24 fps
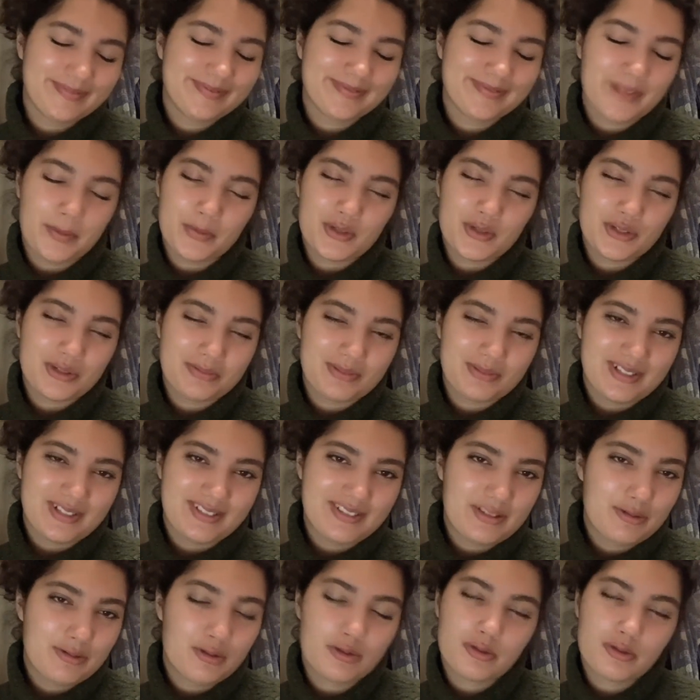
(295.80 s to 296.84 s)
I'm just
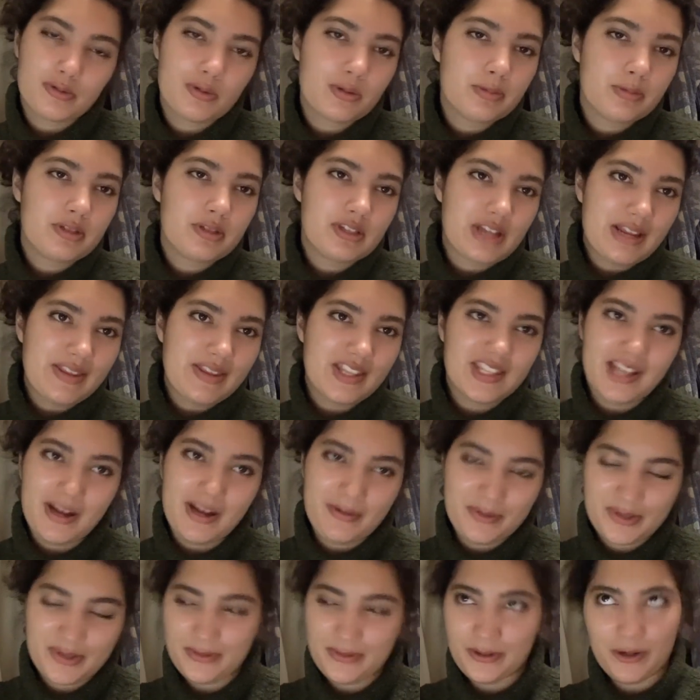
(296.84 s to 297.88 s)
gonna pretend that that
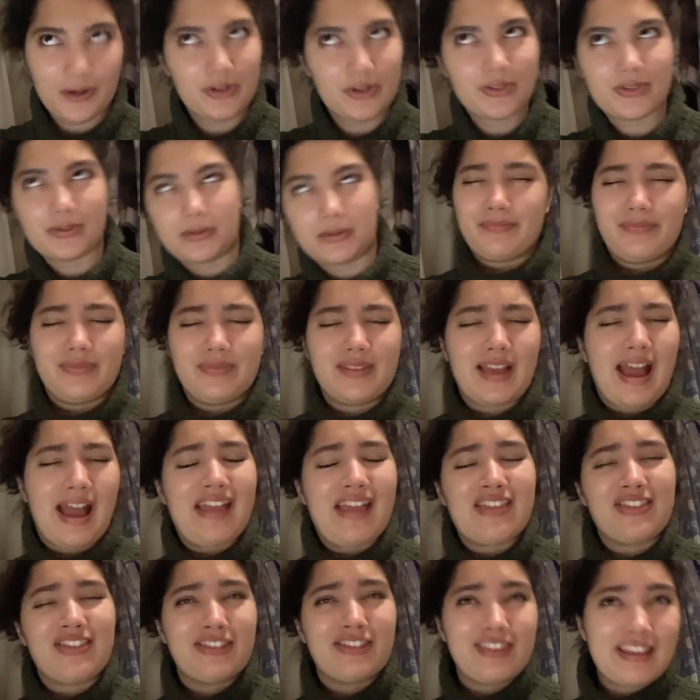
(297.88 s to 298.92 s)
was a rehearsal.
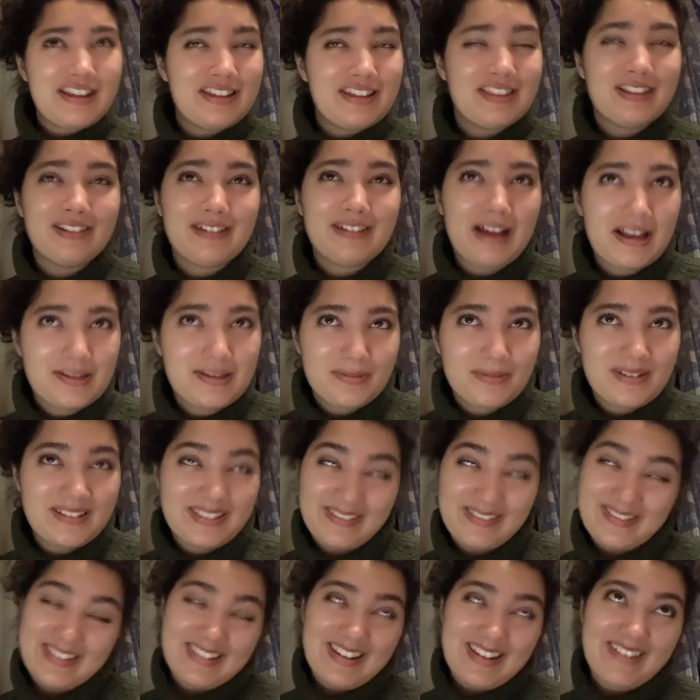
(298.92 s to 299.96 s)
I think the last place
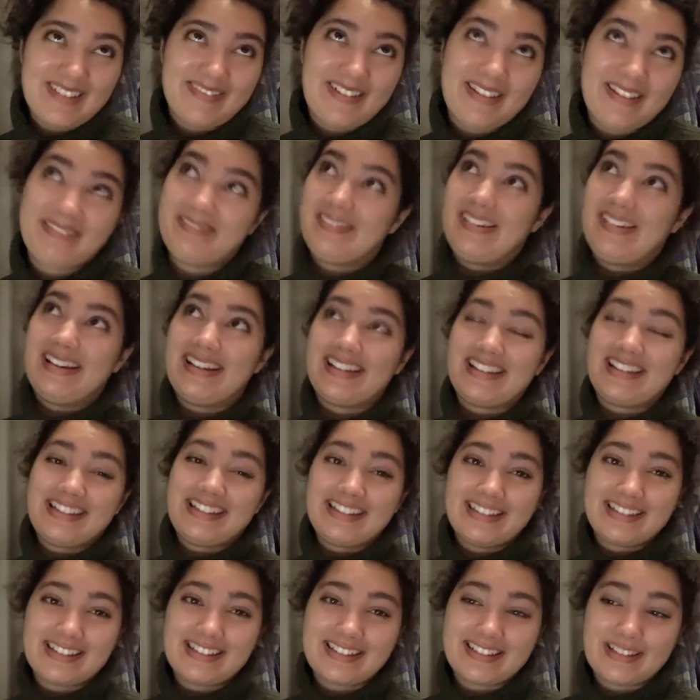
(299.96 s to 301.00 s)
I was talking about
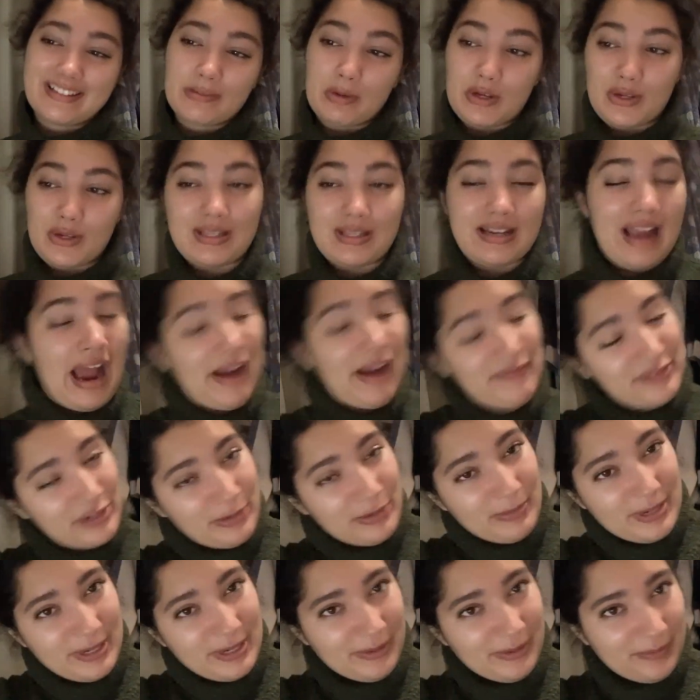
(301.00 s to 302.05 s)
was what you say after a
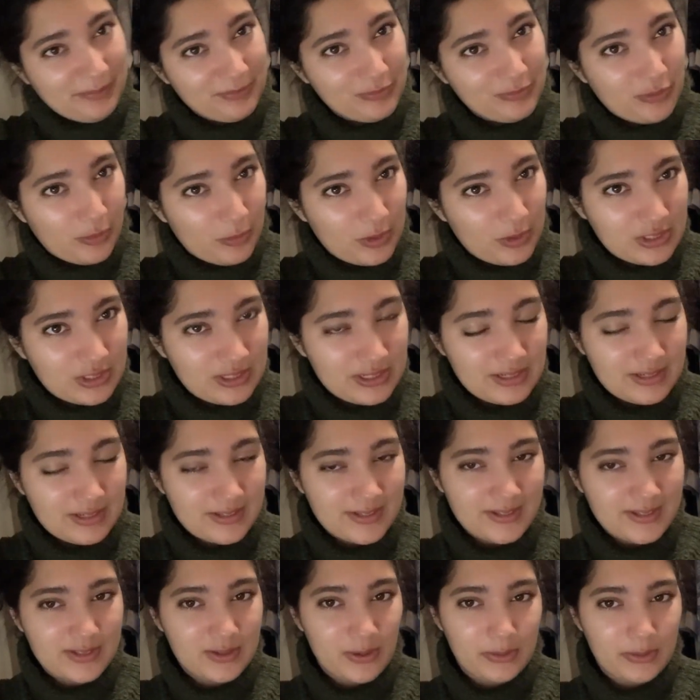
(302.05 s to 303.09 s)
meal, which
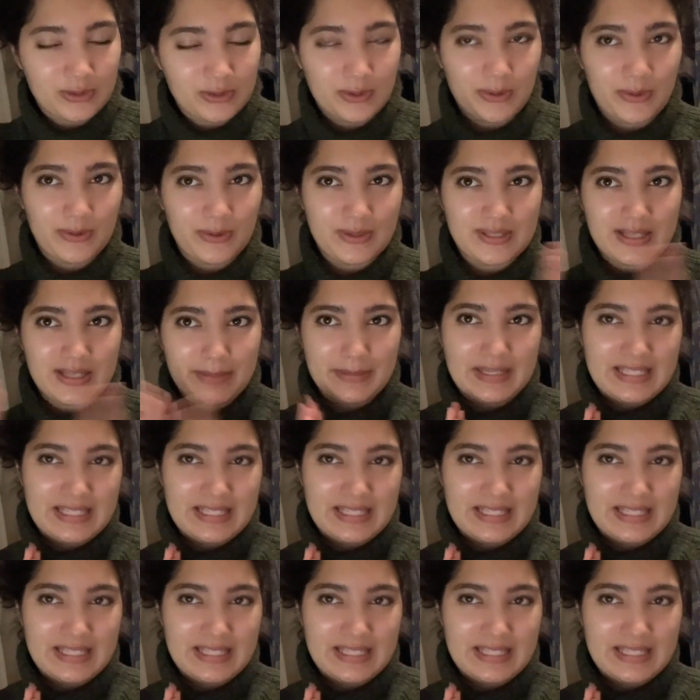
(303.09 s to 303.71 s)
is gocho sama